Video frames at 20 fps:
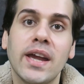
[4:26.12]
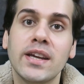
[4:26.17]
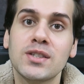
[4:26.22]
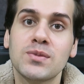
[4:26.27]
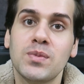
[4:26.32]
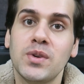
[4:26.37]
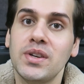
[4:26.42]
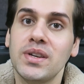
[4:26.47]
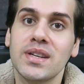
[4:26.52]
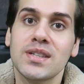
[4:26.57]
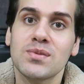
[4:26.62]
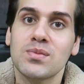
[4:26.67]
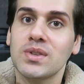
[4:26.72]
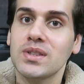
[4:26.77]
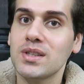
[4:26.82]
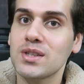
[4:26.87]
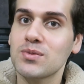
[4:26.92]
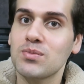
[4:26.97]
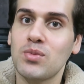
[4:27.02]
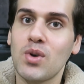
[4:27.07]
My experience
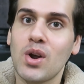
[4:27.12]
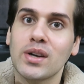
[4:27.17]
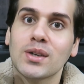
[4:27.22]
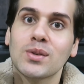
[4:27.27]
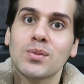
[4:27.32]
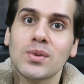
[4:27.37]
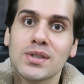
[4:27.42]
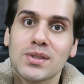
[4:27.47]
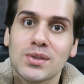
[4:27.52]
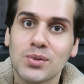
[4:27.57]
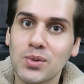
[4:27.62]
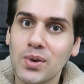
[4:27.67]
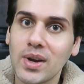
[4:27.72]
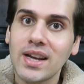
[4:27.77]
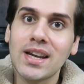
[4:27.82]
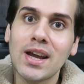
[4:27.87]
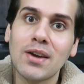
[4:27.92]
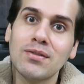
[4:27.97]
with this product was great.